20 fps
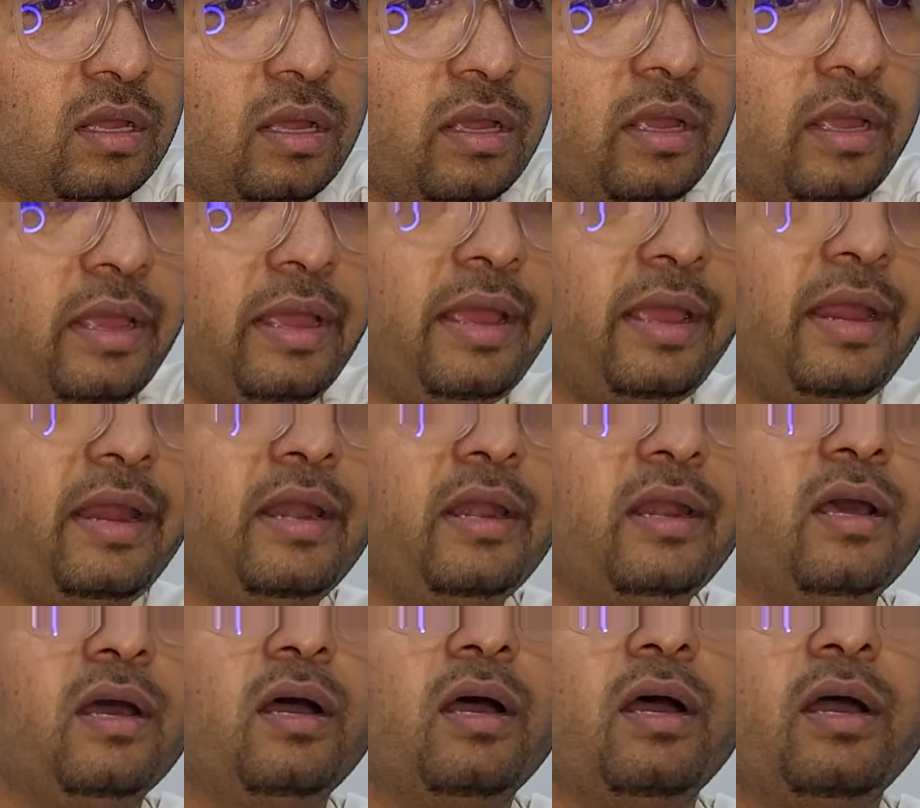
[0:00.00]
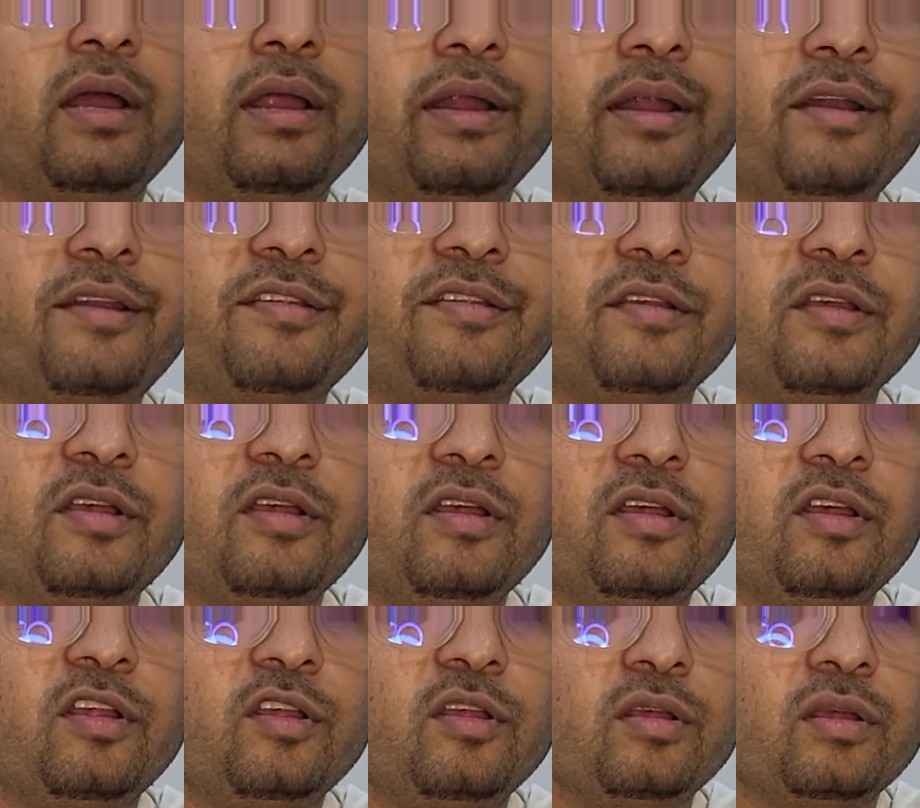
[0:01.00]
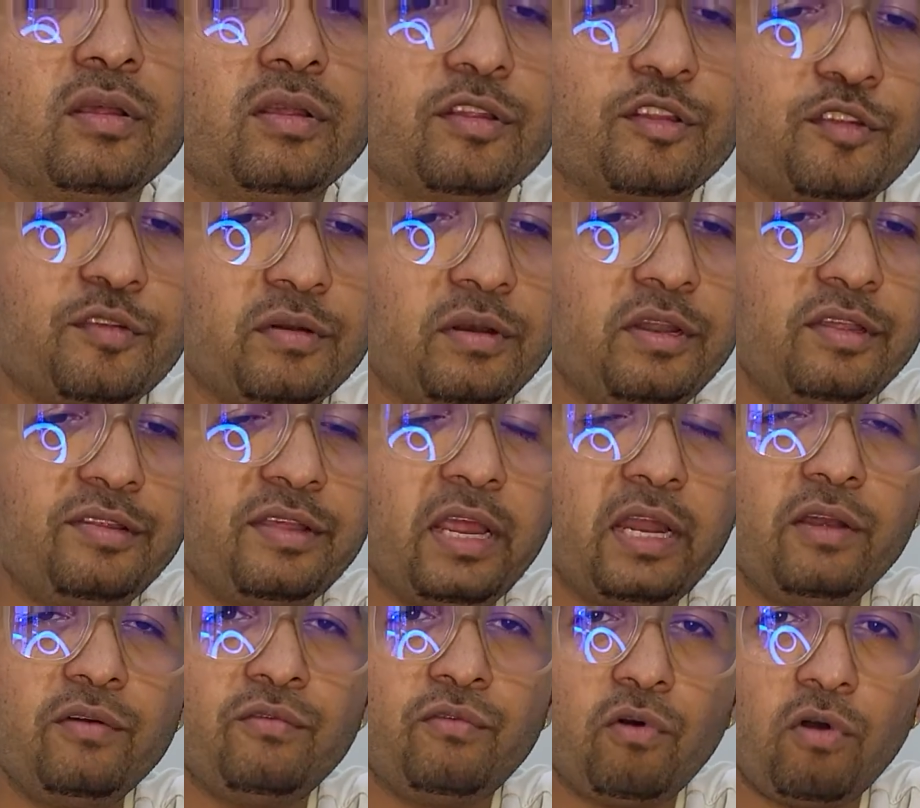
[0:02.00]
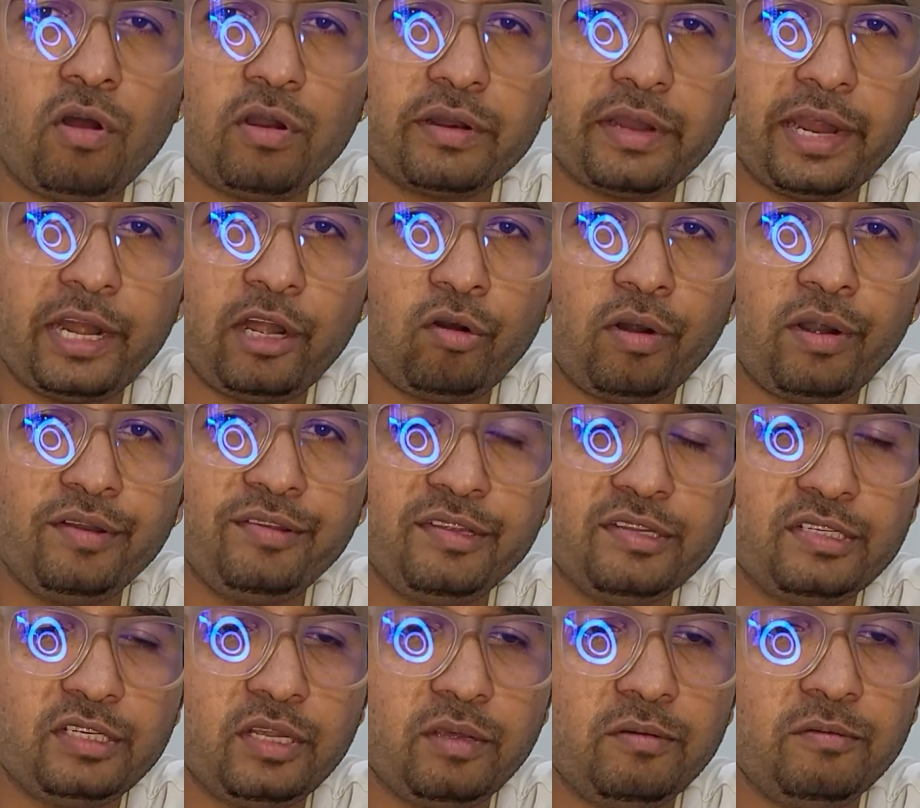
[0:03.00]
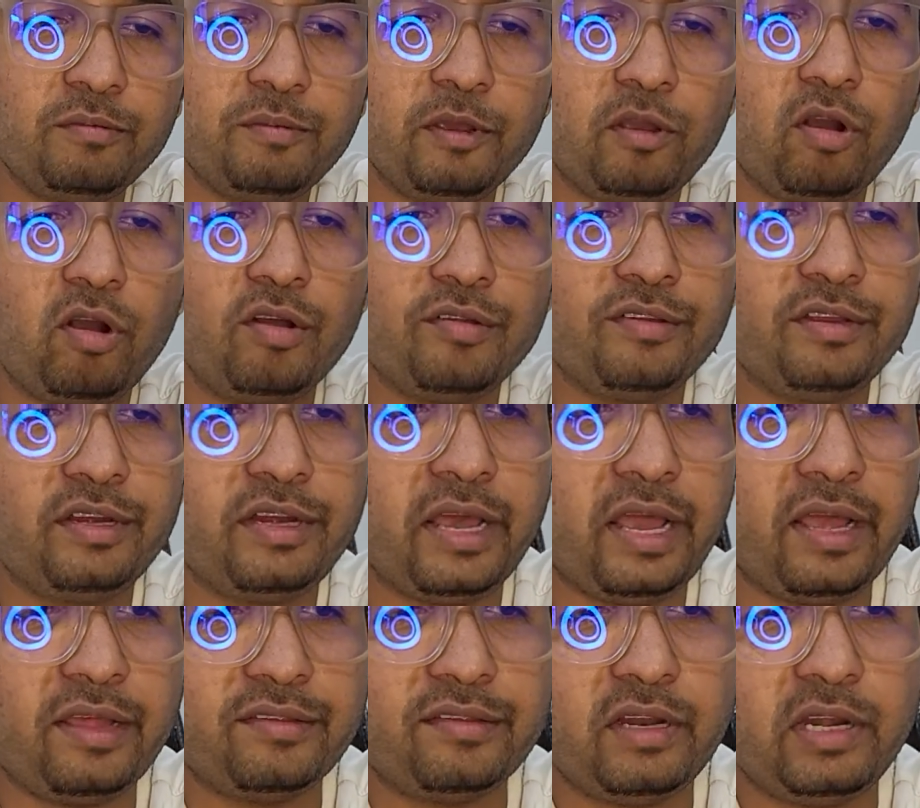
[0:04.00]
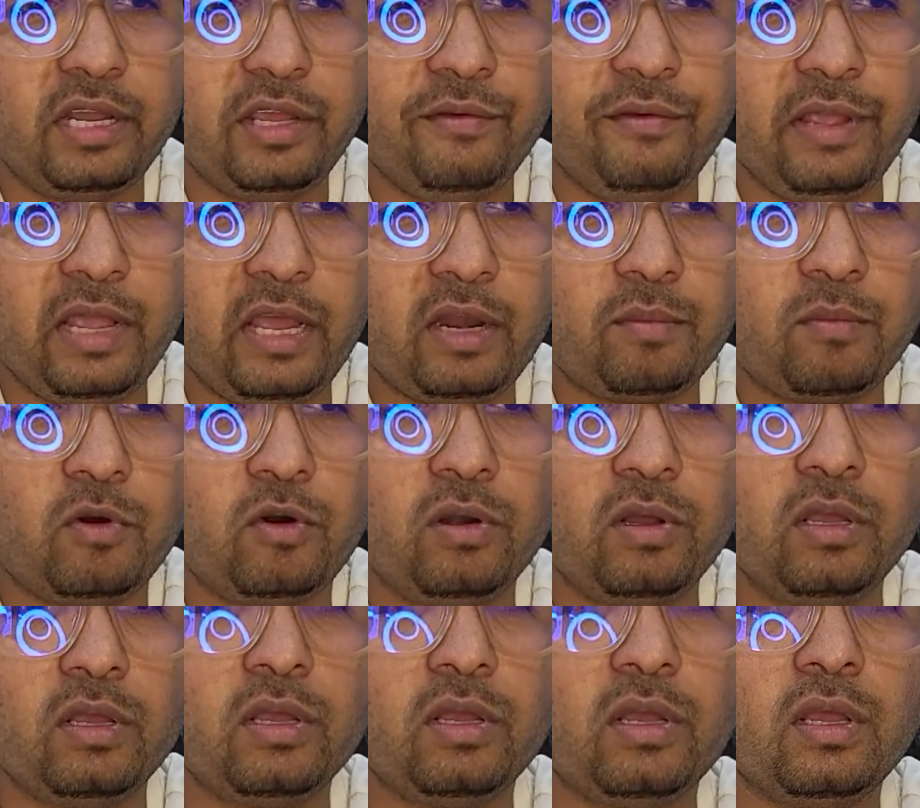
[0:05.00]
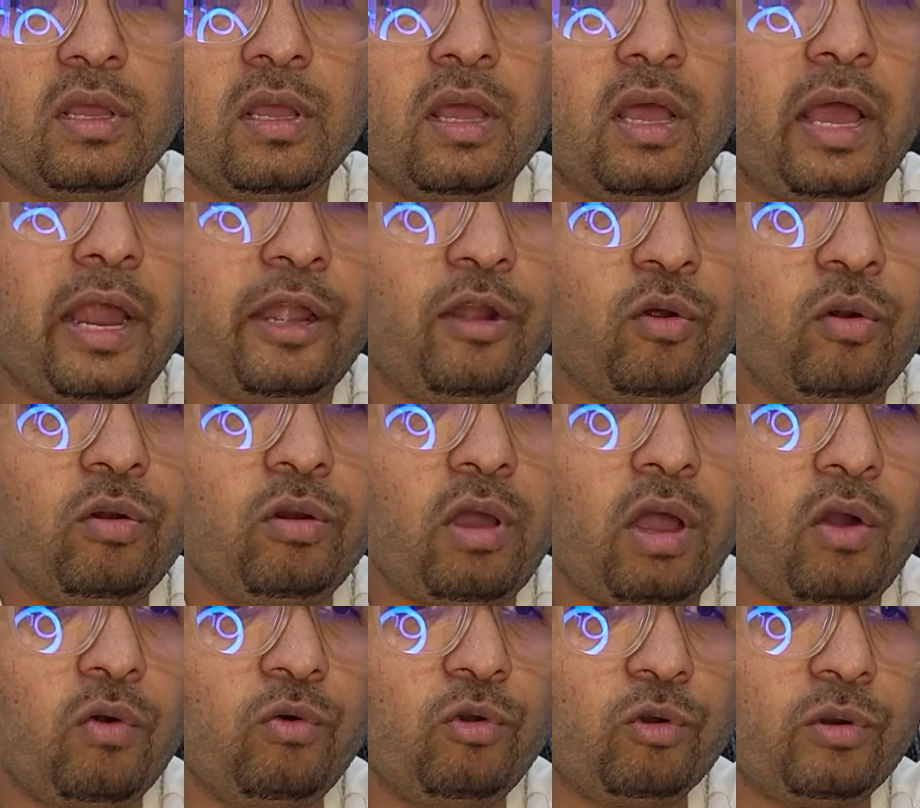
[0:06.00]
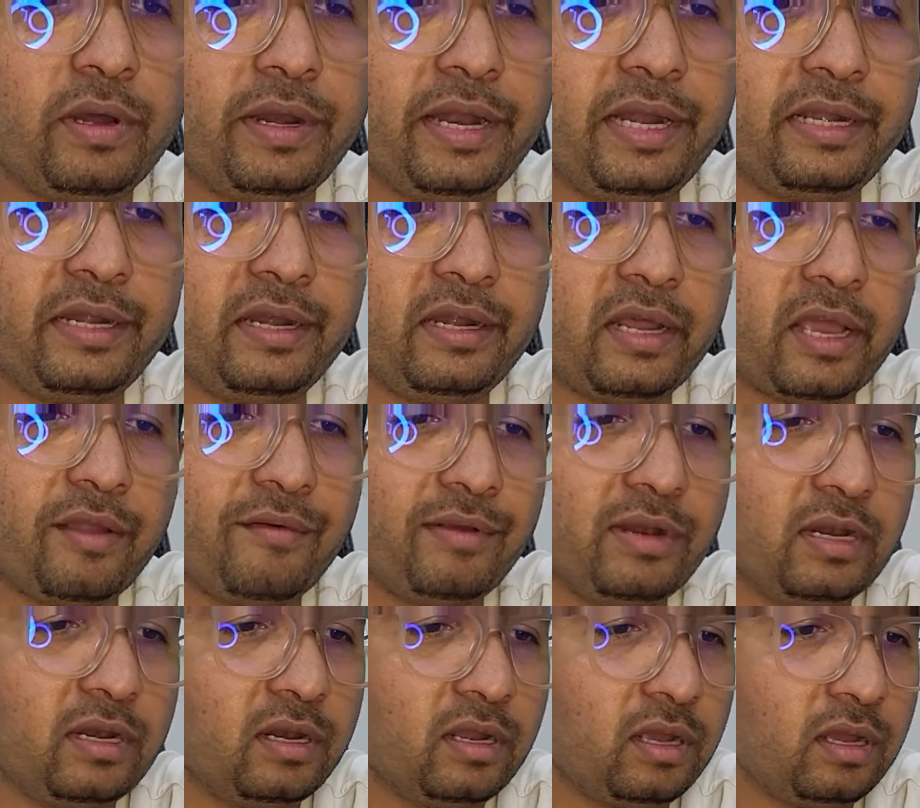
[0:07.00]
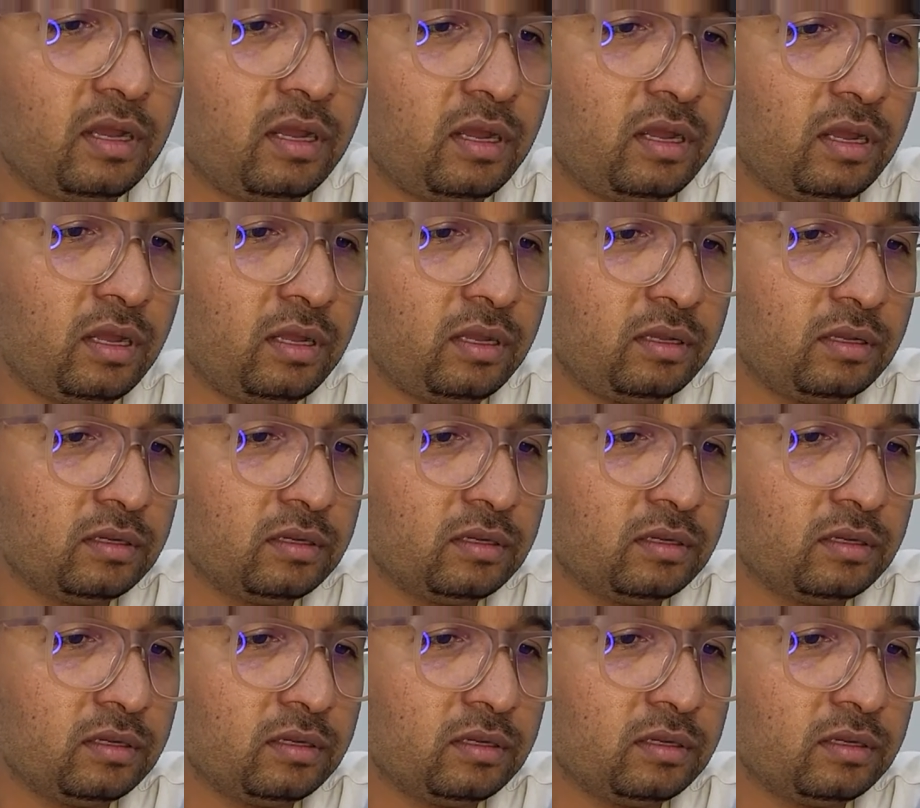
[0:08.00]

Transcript: and it's designed for Android systems because it has the DVR mode. I don't know how to connect it. I will